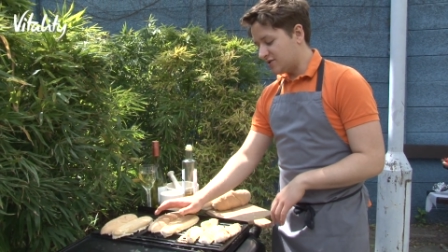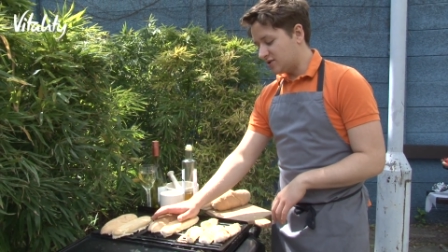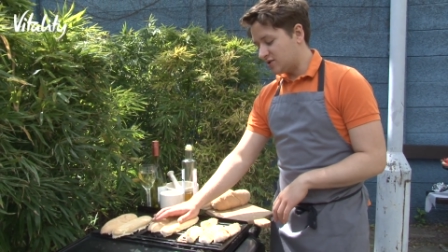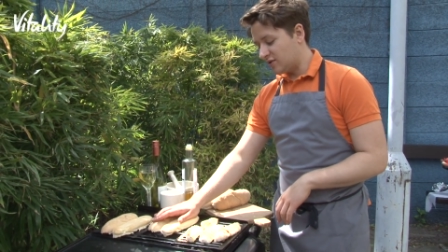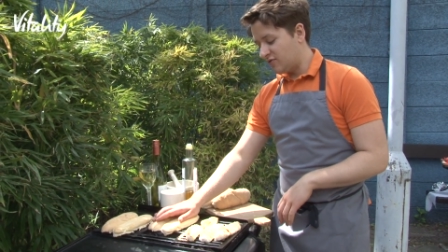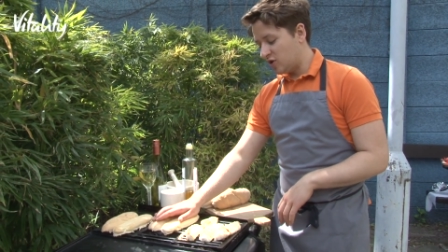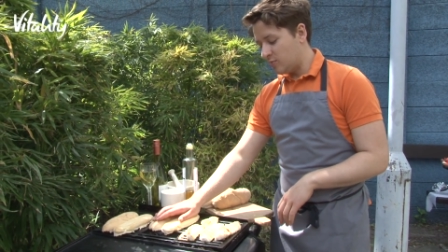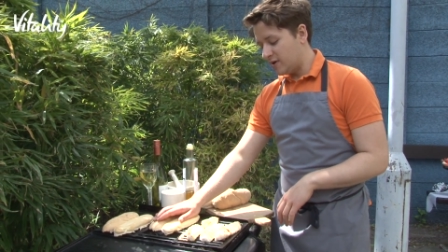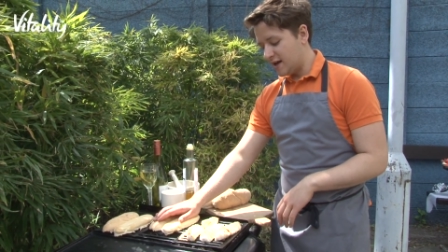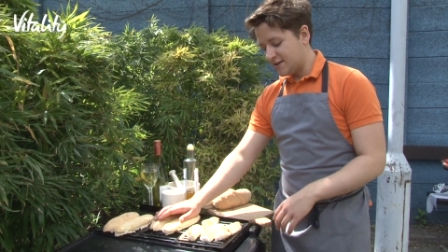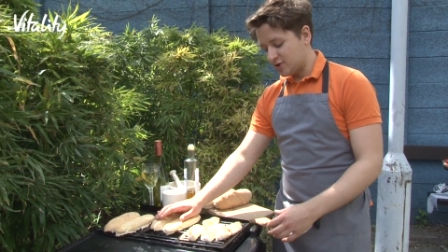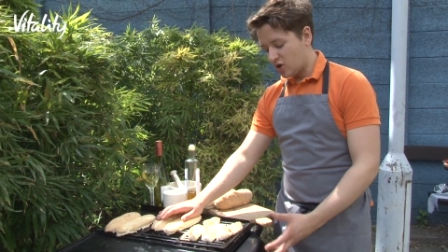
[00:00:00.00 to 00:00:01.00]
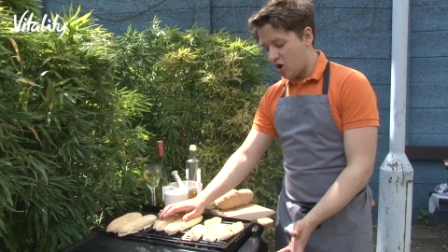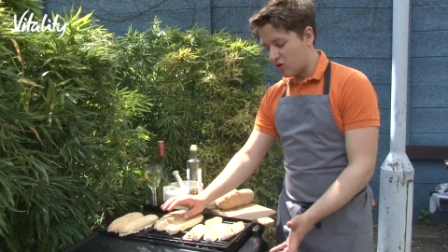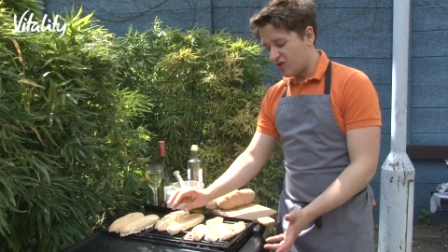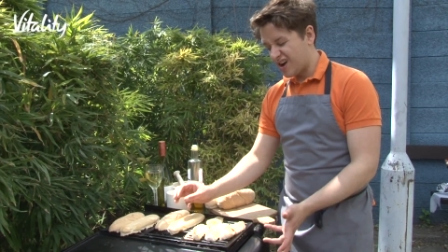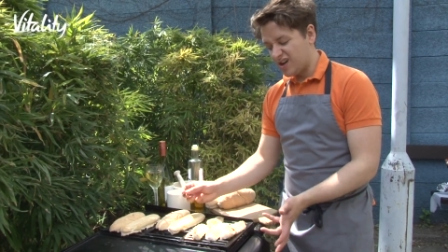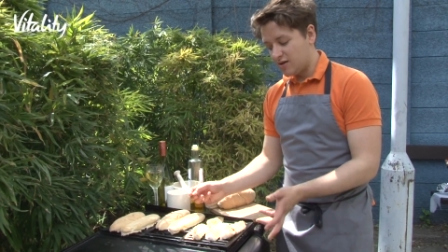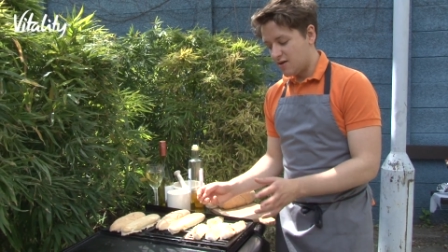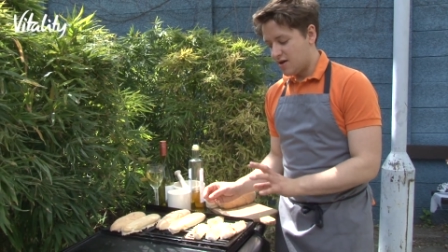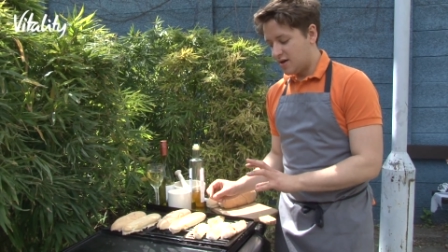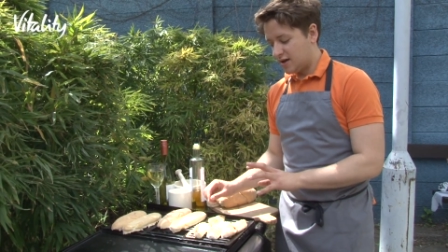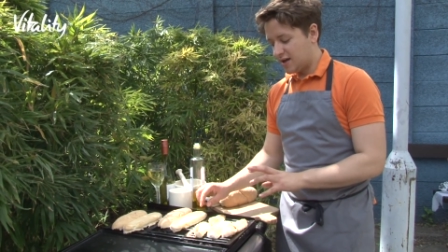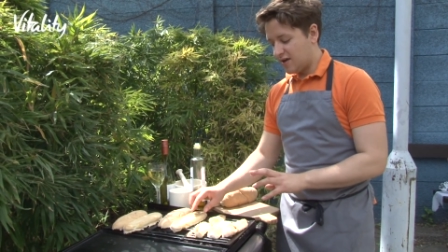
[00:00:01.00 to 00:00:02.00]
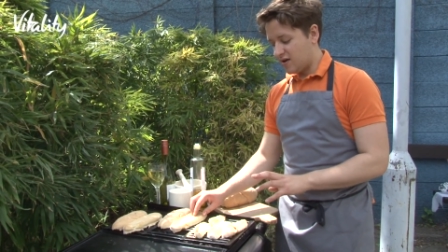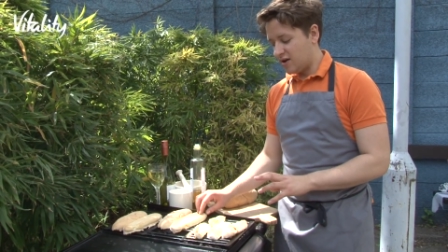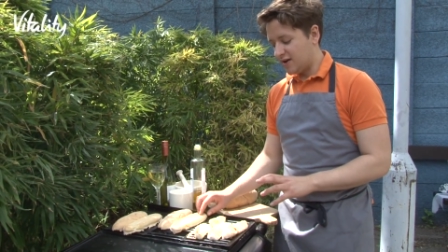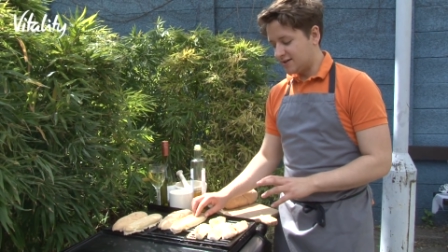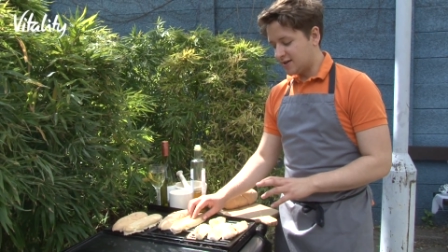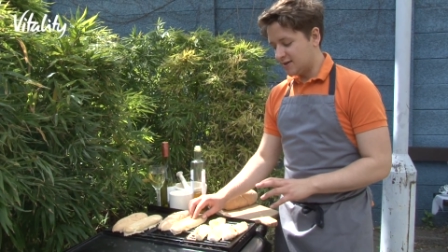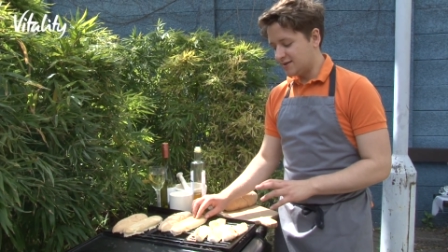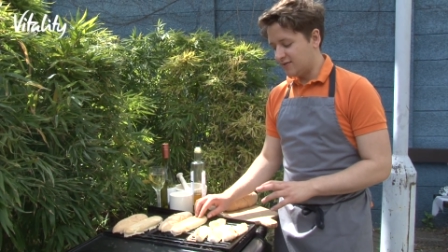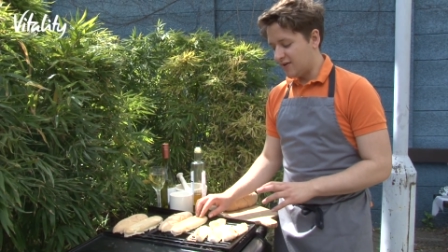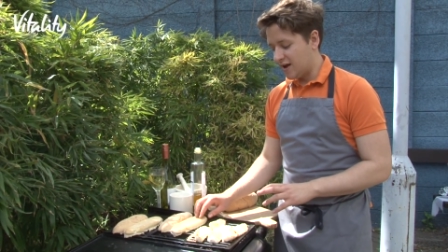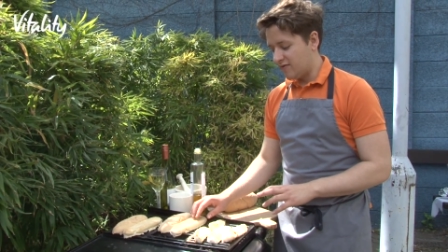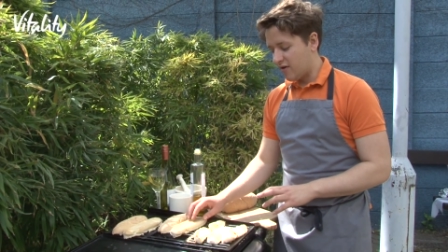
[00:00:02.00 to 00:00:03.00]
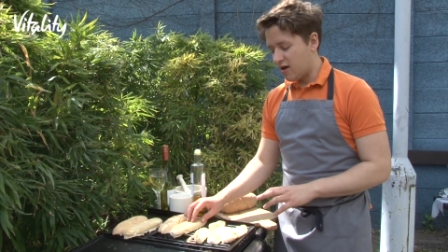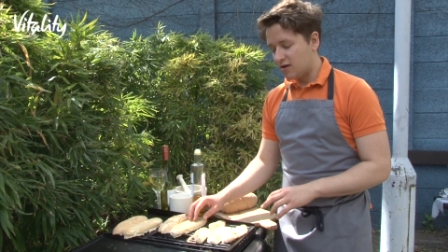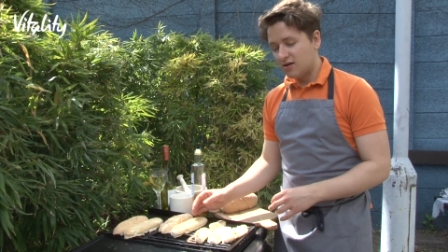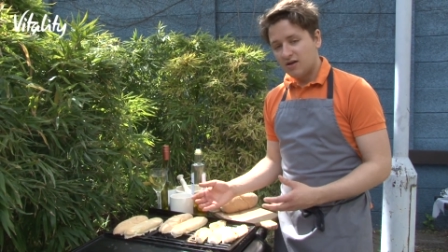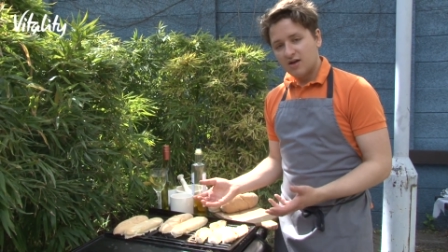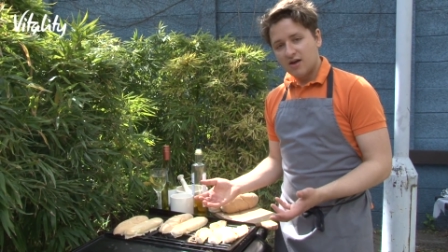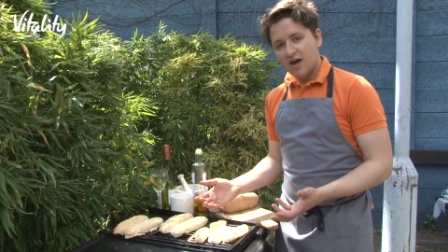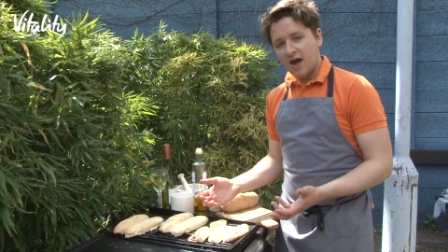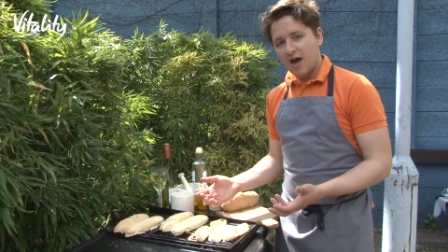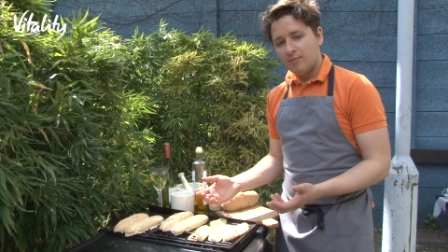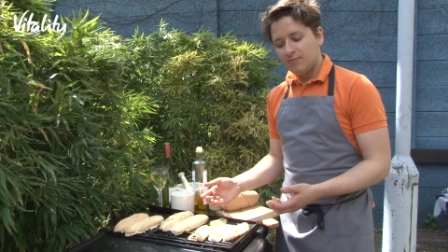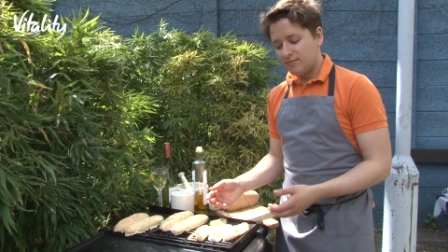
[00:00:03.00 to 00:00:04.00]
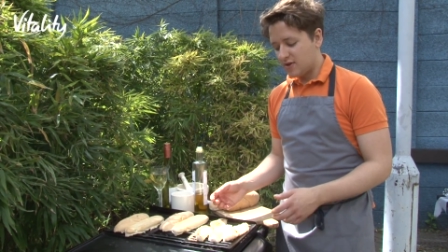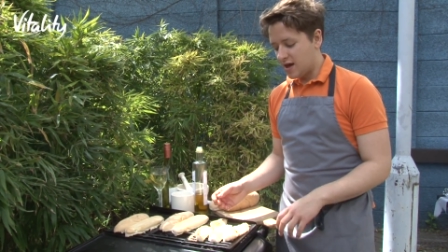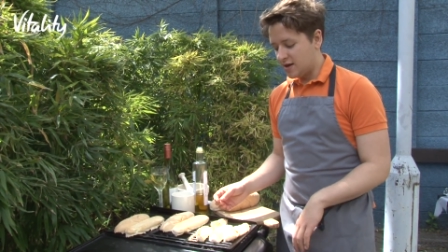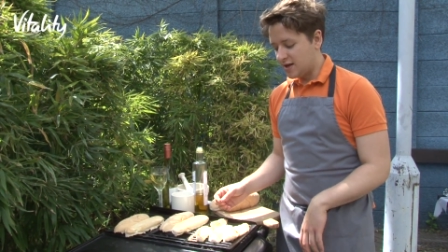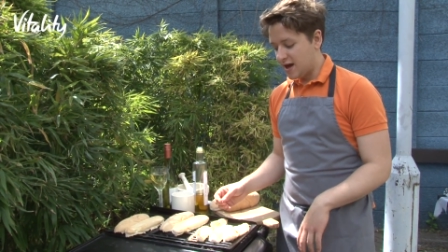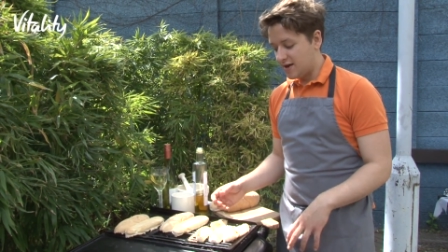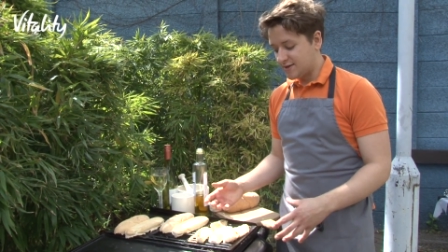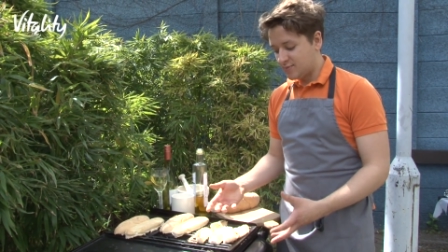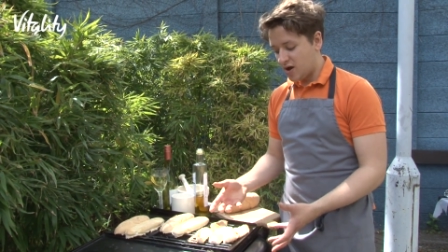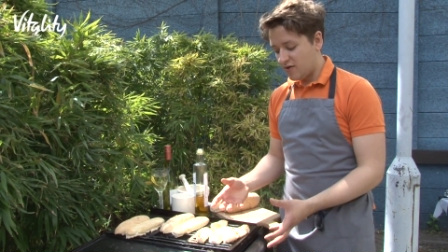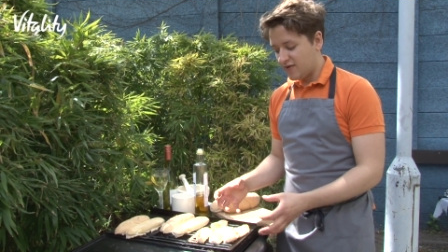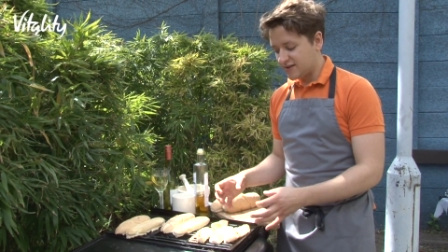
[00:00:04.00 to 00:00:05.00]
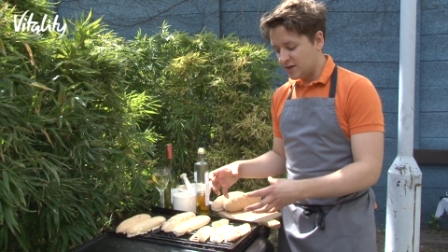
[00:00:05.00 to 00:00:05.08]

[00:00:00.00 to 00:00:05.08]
So just a few minutes on the hot grill, give it a nice toasty flavour, and it's perfect.